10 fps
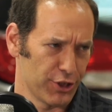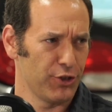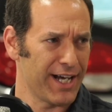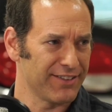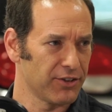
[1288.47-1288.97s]

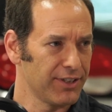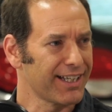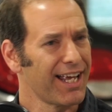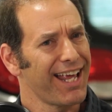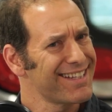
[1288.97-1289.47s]
You guys don't
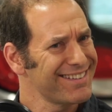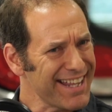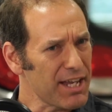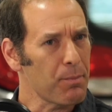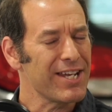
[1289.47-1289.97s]
like." It's
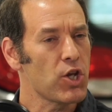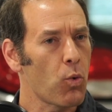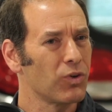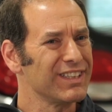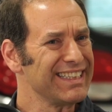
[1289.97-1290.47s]
not that we don't